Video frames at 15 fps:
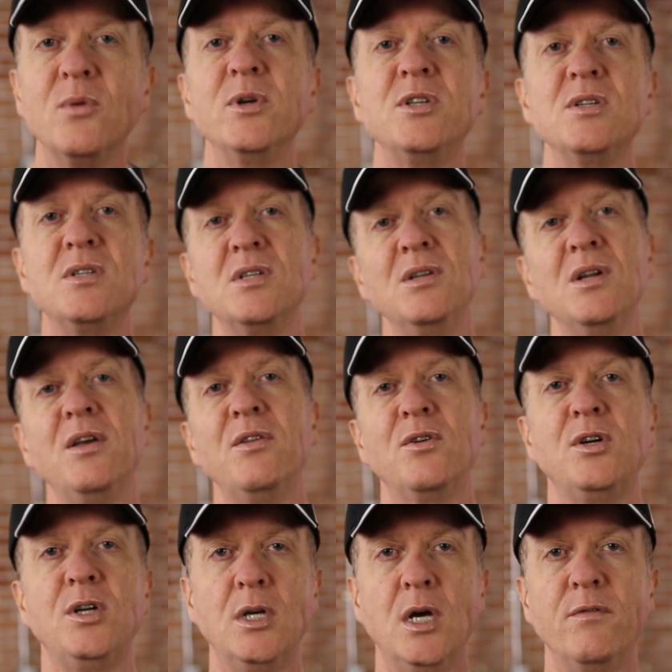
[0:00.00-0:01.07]
which is another
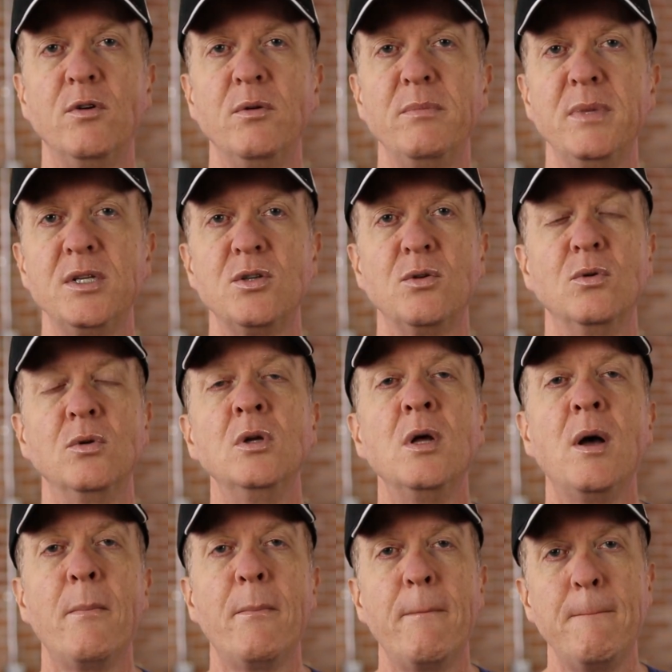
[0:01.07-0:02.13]
governmental
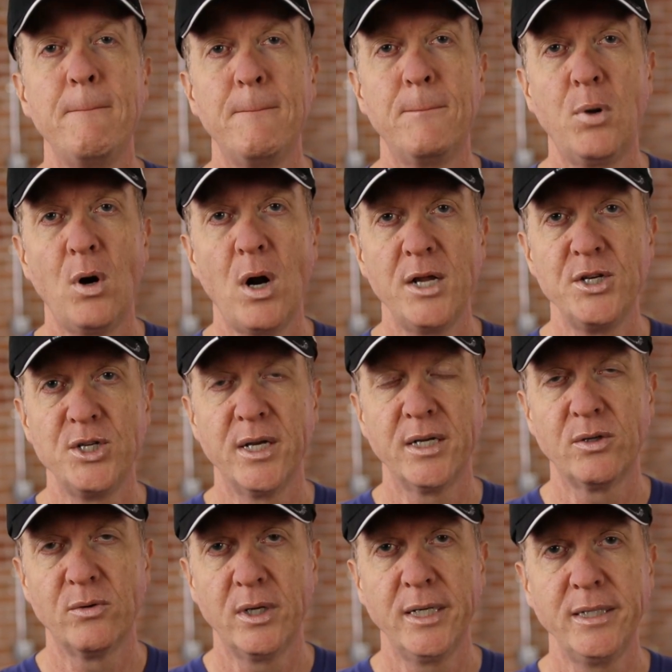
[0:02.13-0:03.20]

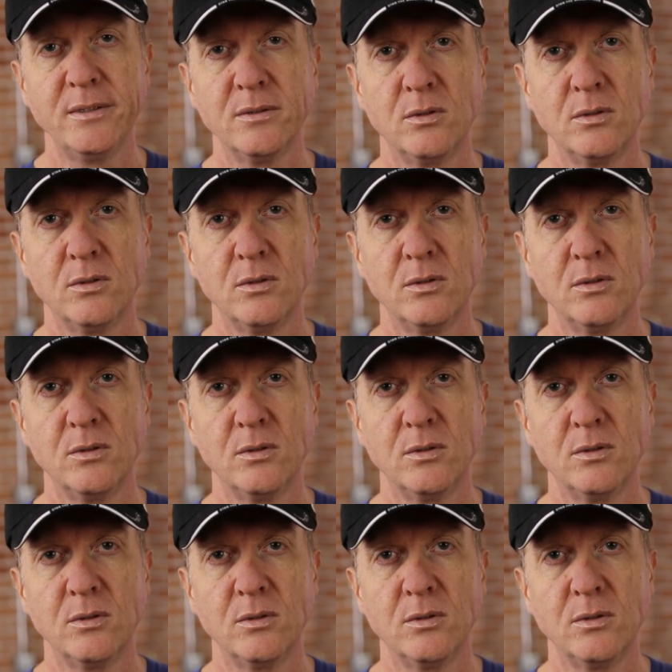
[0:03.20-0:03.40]
project, right?